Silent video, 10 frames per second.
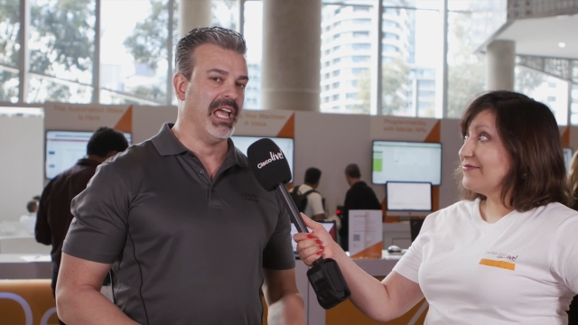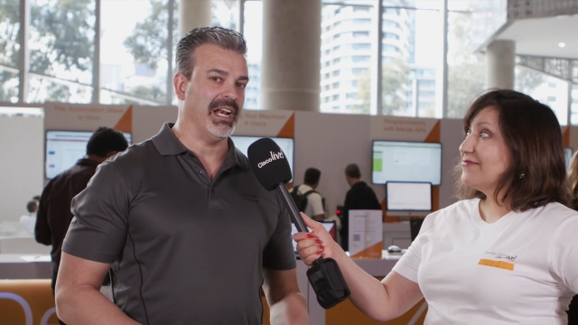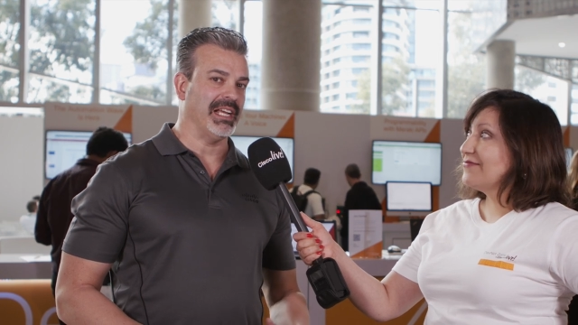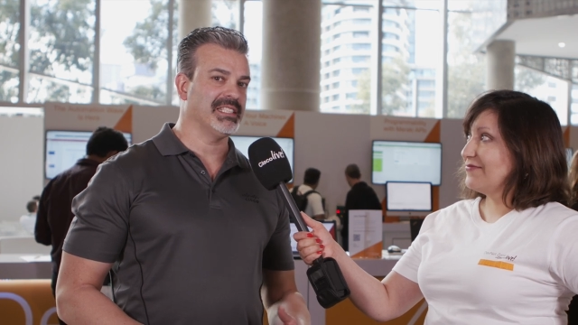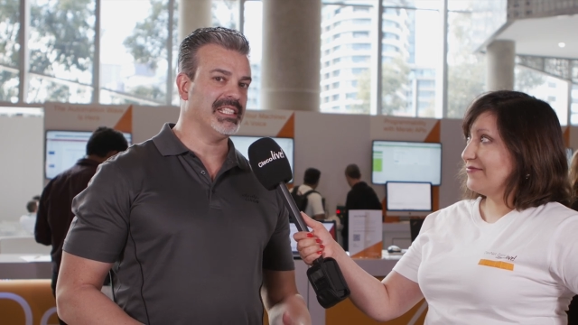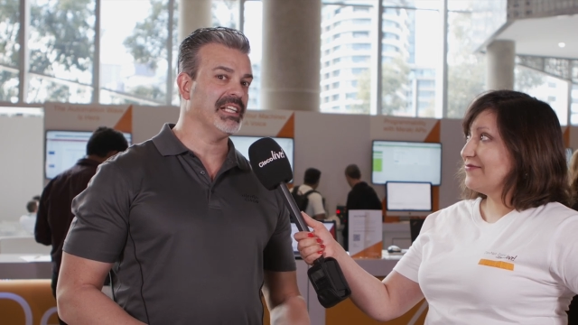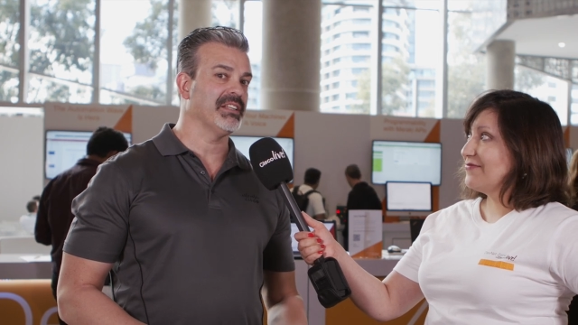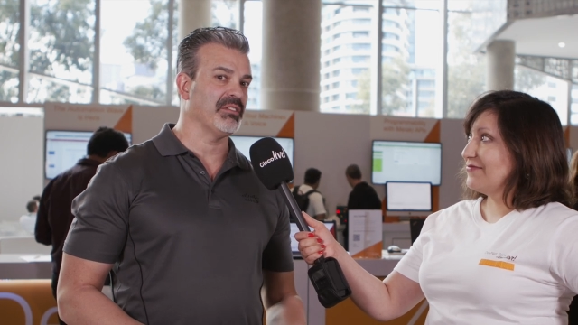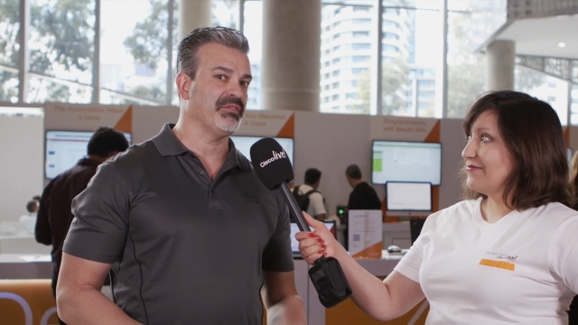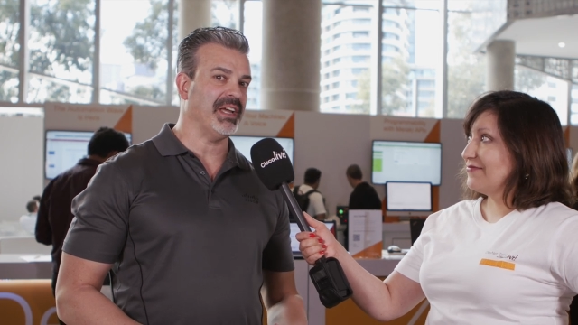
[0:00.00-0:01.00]
Speaker 1: And I see it
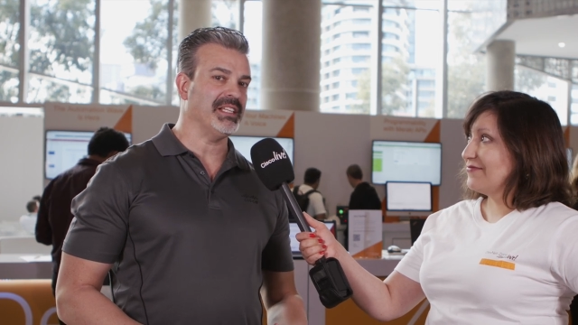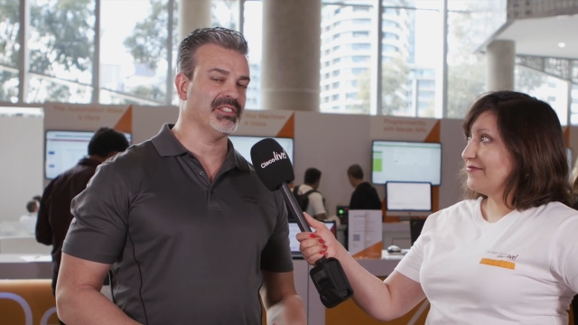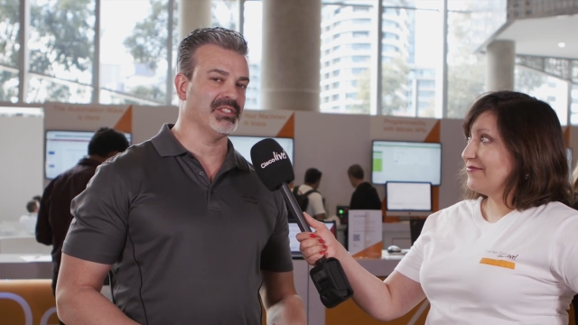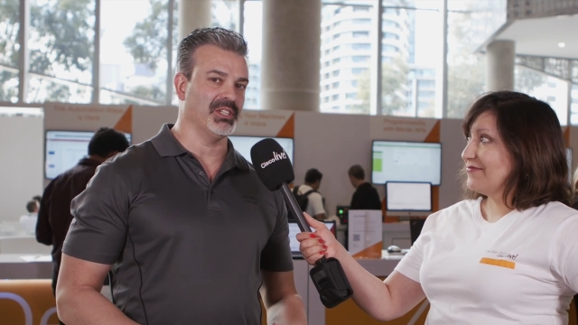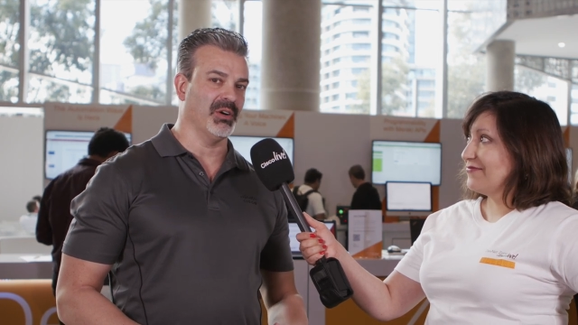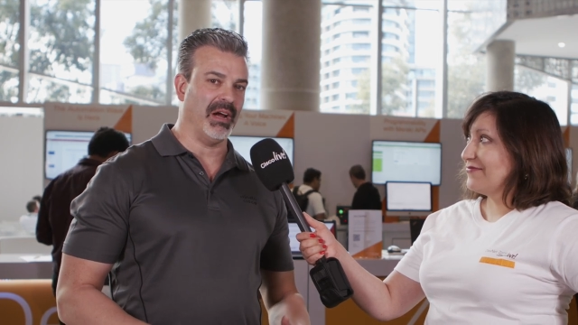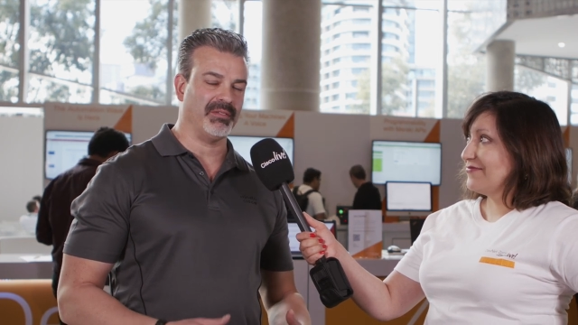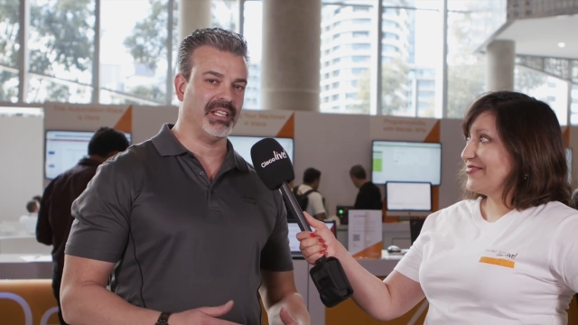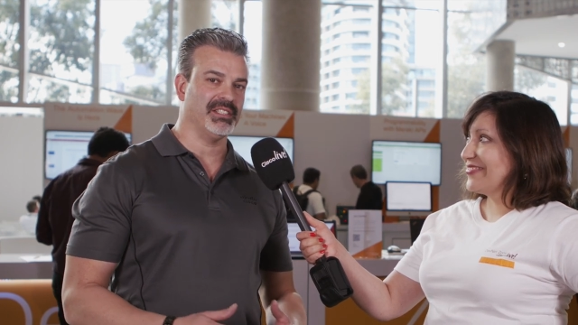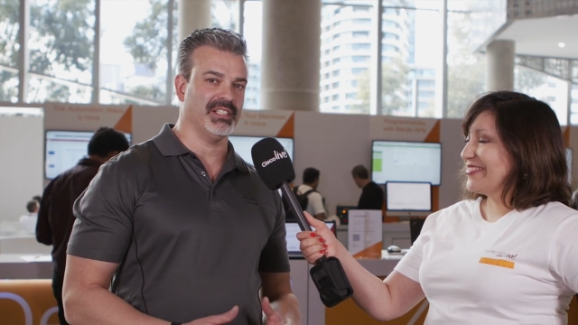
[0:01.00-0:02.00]
in their faces, you know,
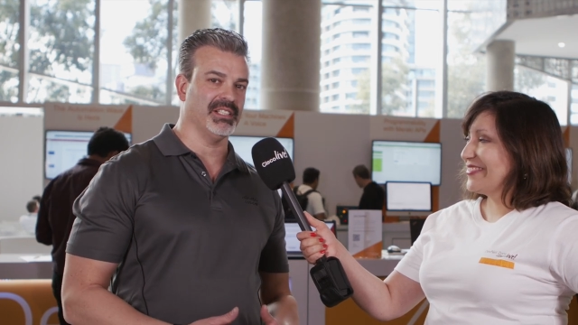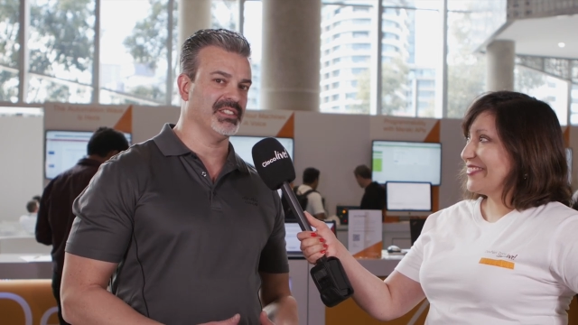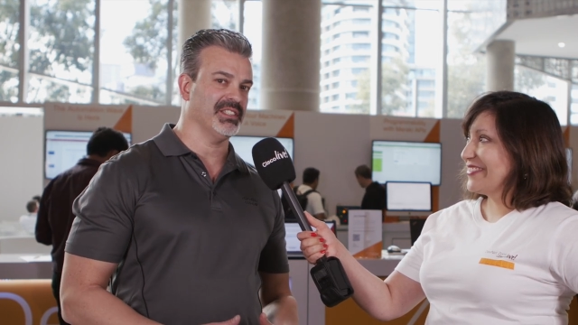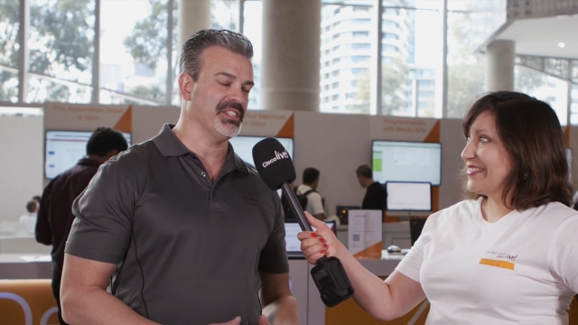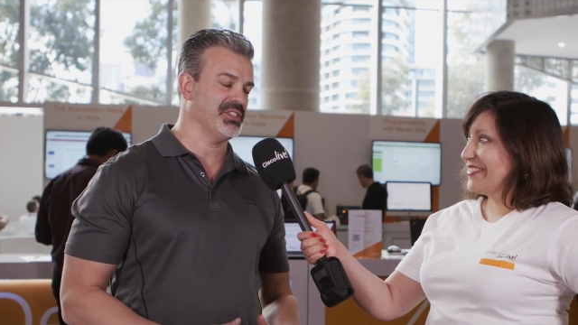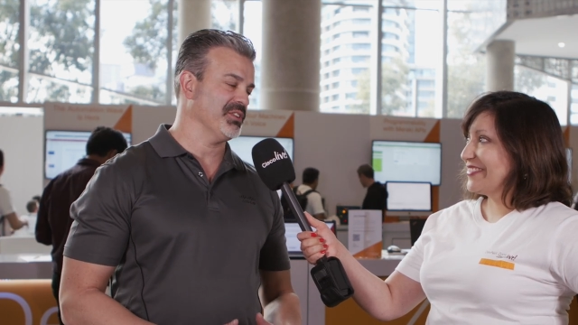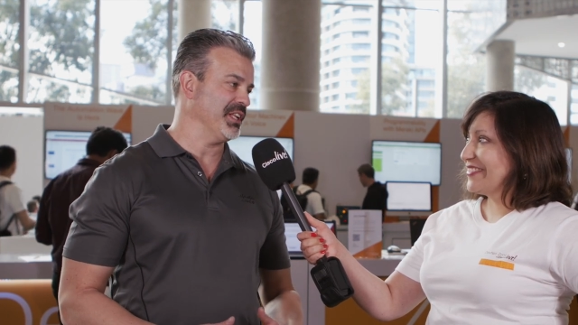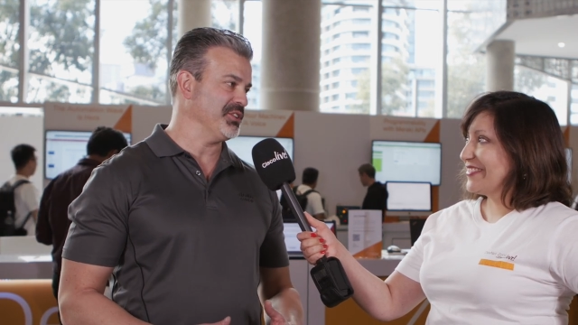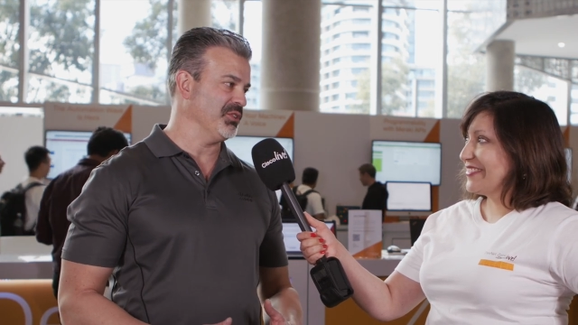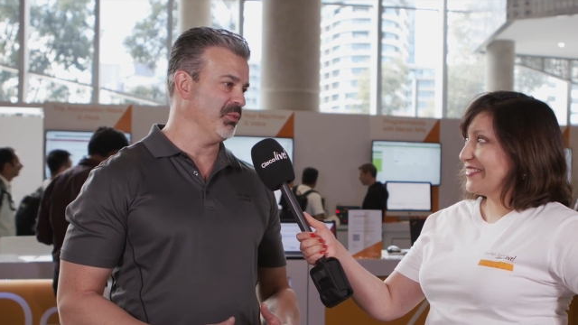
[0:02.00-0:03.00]
after they sit in a session or
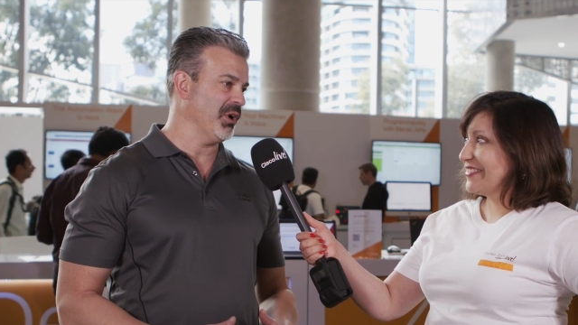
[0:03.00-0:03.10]
they do a